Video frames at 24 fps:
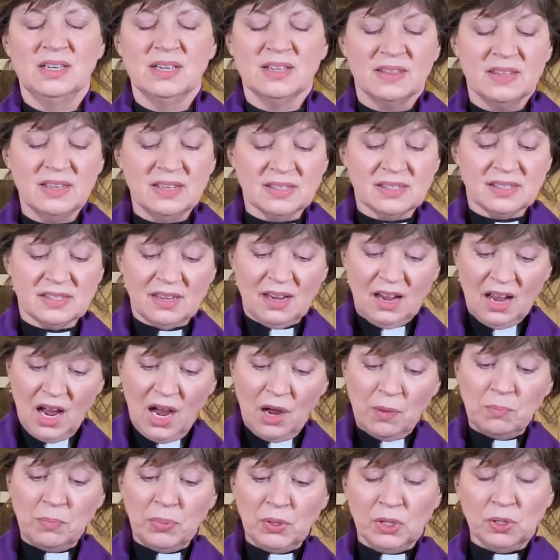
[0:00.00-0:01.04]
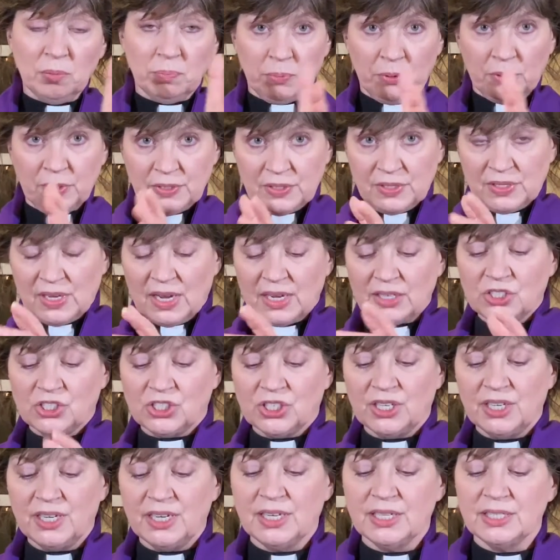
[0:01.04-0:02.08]
This humble
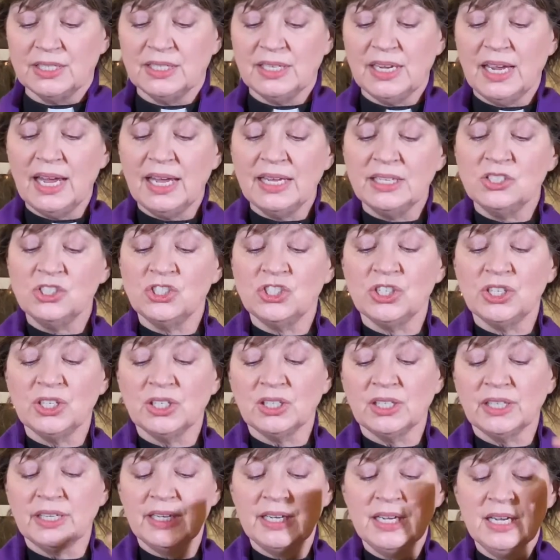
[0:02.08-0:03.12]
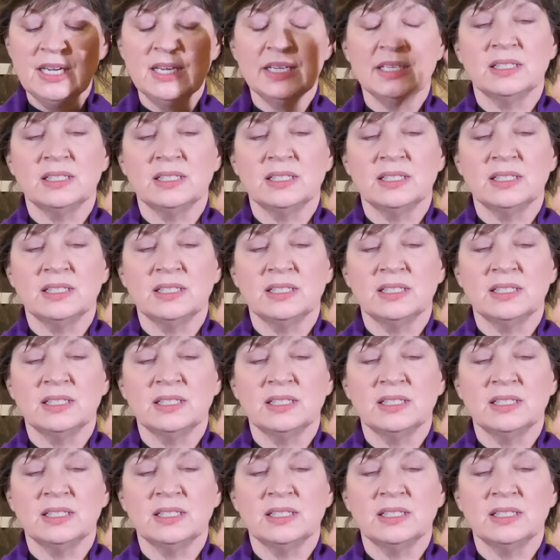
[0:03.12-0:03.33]
procession intentionally